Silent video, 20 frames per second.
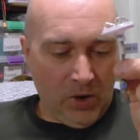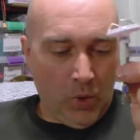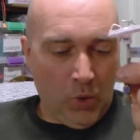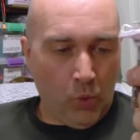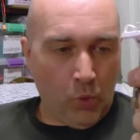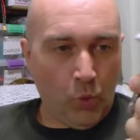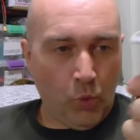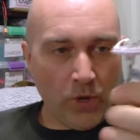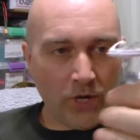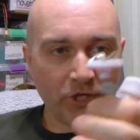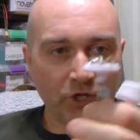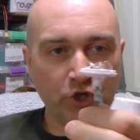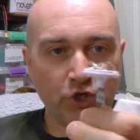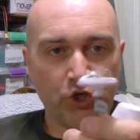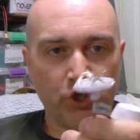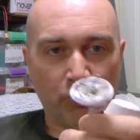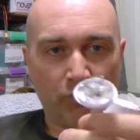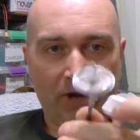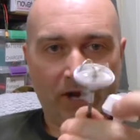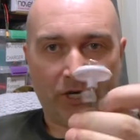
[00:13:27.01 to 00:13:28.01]
which
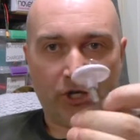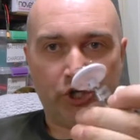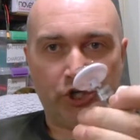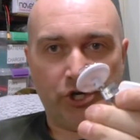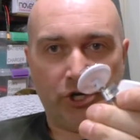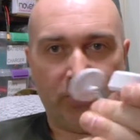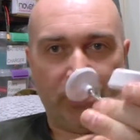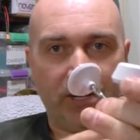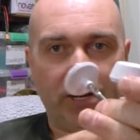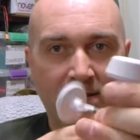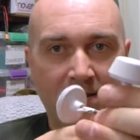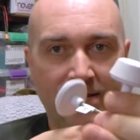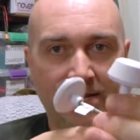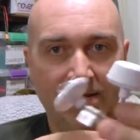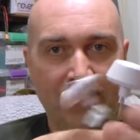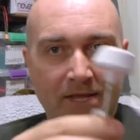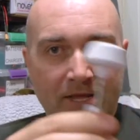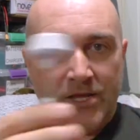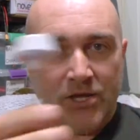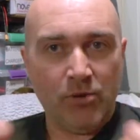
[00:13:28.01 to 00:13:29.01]
direction
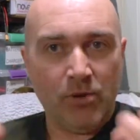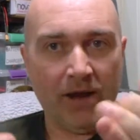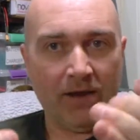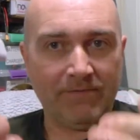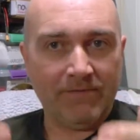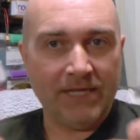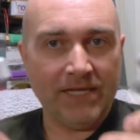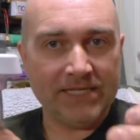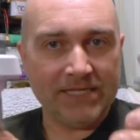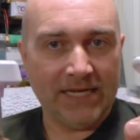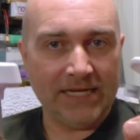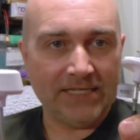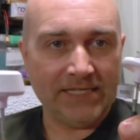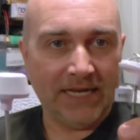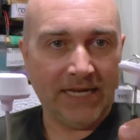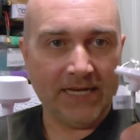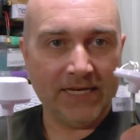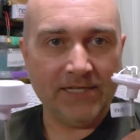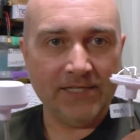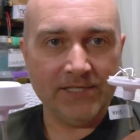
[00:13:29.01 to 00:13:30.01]
you have these
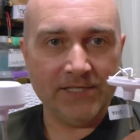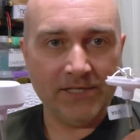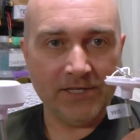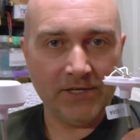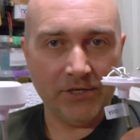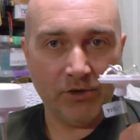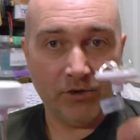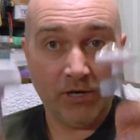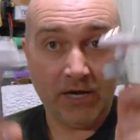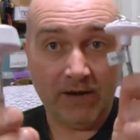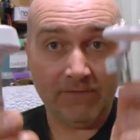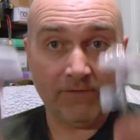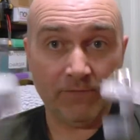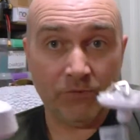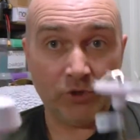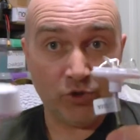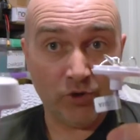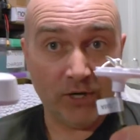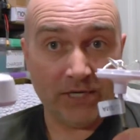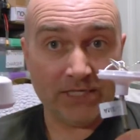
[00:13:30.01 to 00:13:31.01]
antennas. You can have them
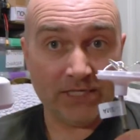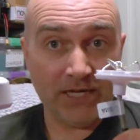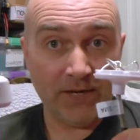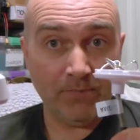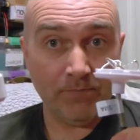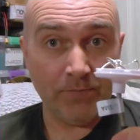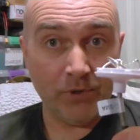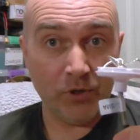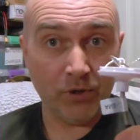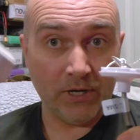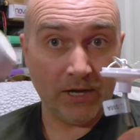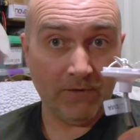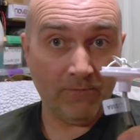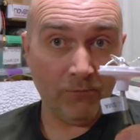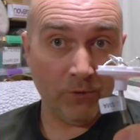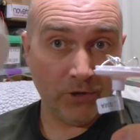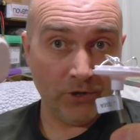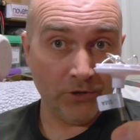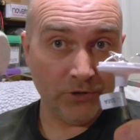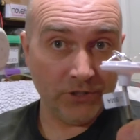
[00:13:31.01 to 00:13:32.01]
straight up, you can have
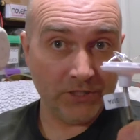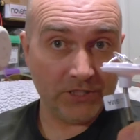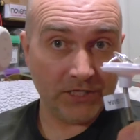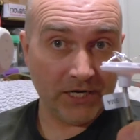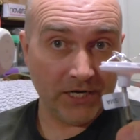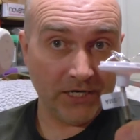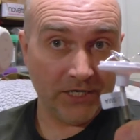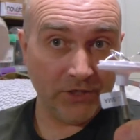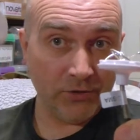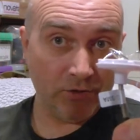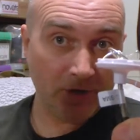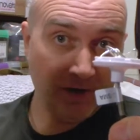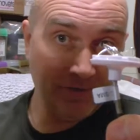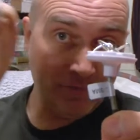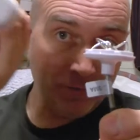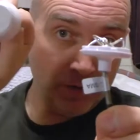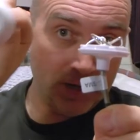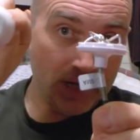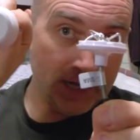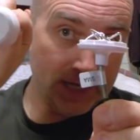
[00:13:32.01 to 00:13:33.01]
one on the side, you can have
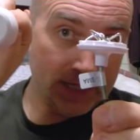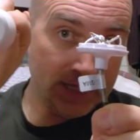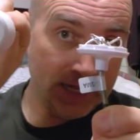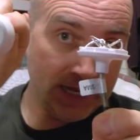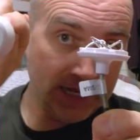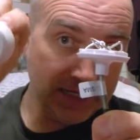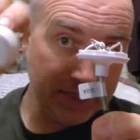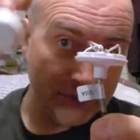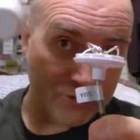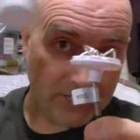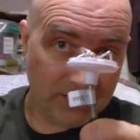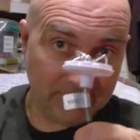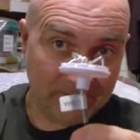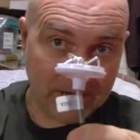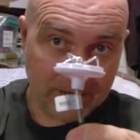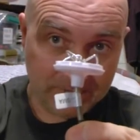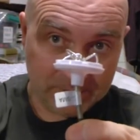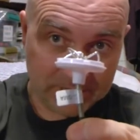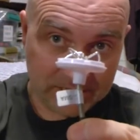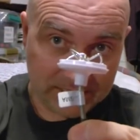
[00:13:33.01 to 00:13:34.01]
one like that, you can have it
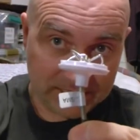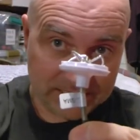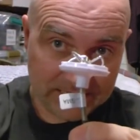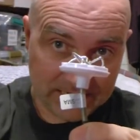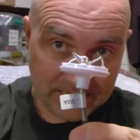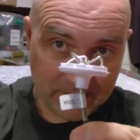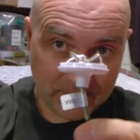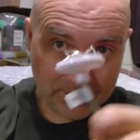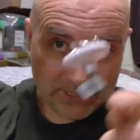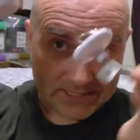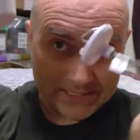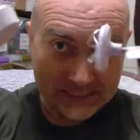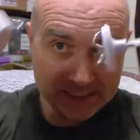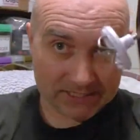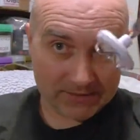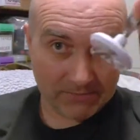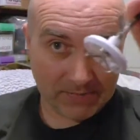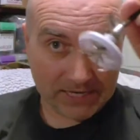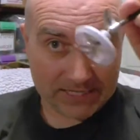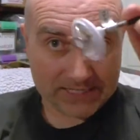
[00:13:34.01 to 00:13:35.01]
upside down. It
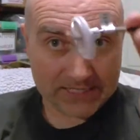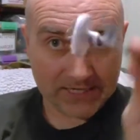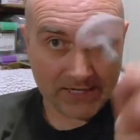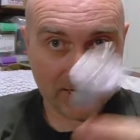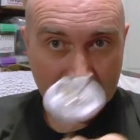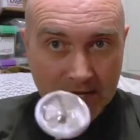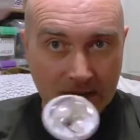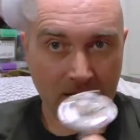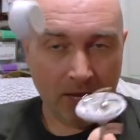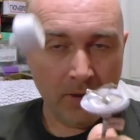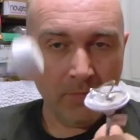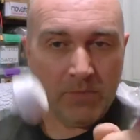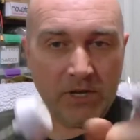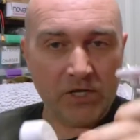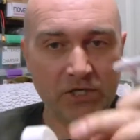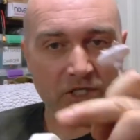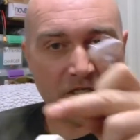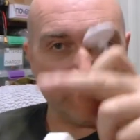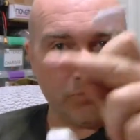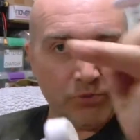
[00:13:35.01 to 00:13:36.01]
doesn't matter,
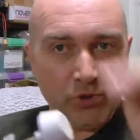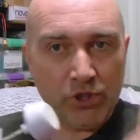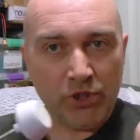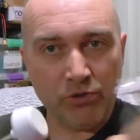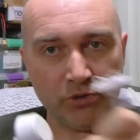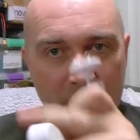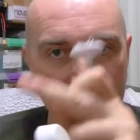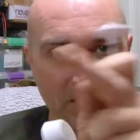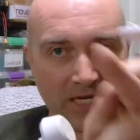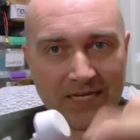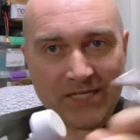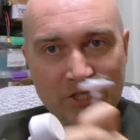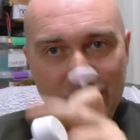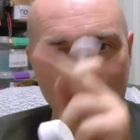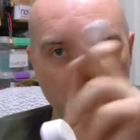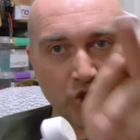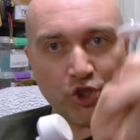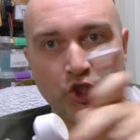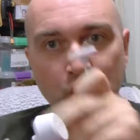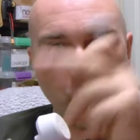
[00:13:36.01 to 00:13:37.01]
because it's producing a
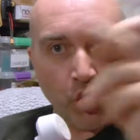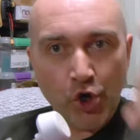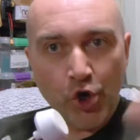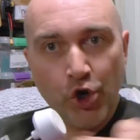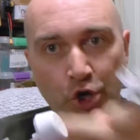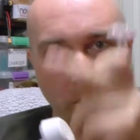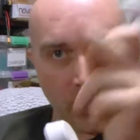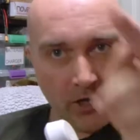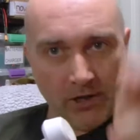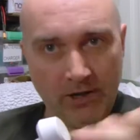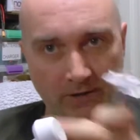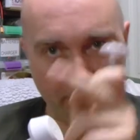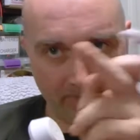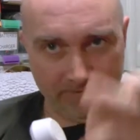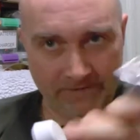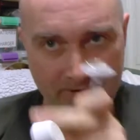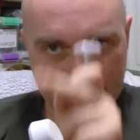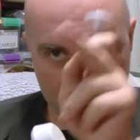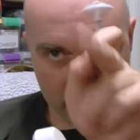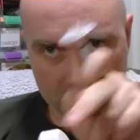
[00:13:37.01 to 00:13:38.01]
circular
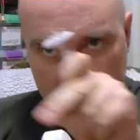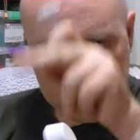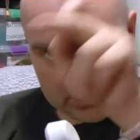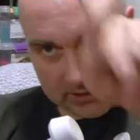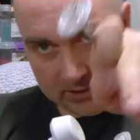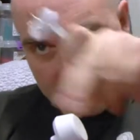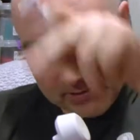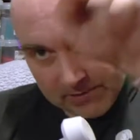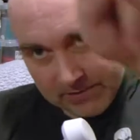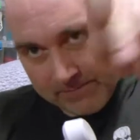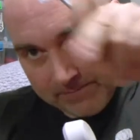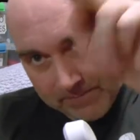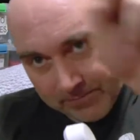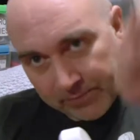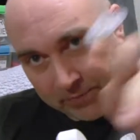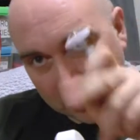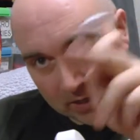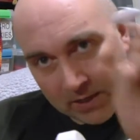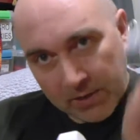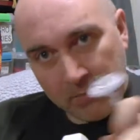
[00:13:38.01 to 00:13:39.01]
field,
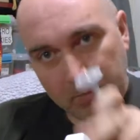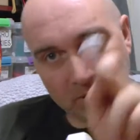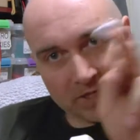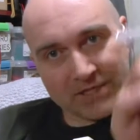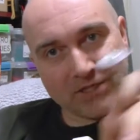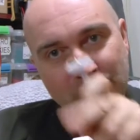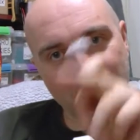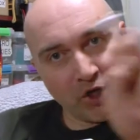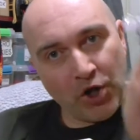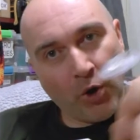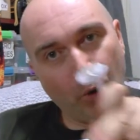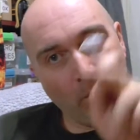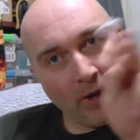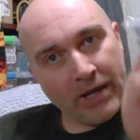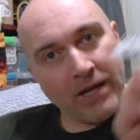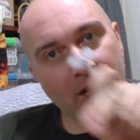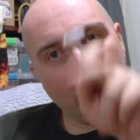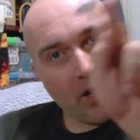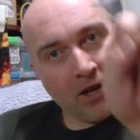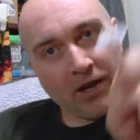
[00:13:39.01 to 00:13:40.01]
but it's
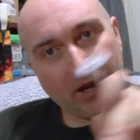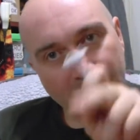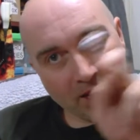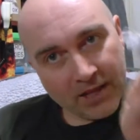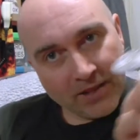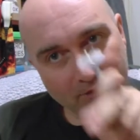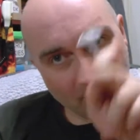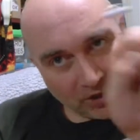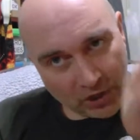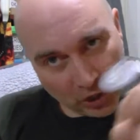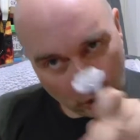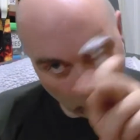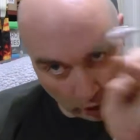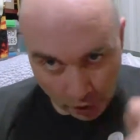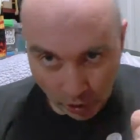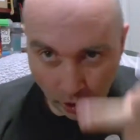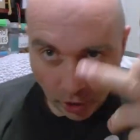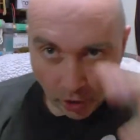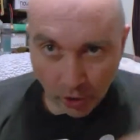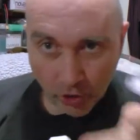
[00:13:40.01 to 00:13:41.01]
going either
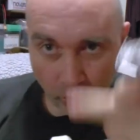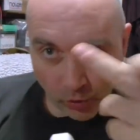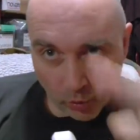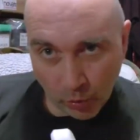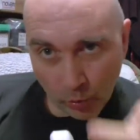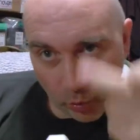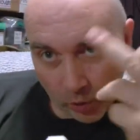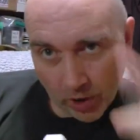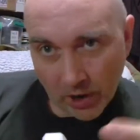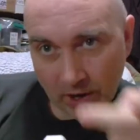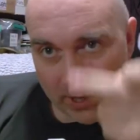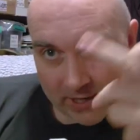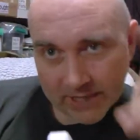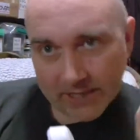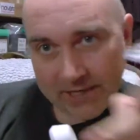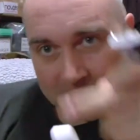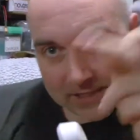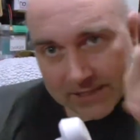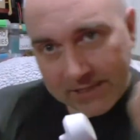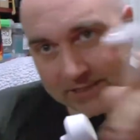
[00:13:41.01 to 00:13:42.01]

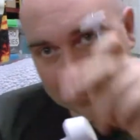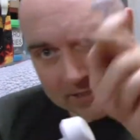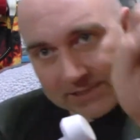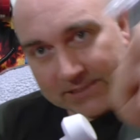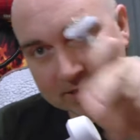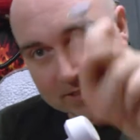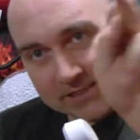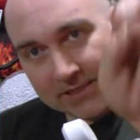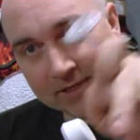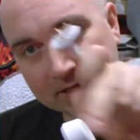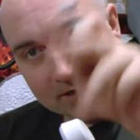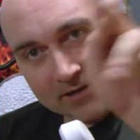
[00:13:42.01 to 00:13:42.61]
clockwise,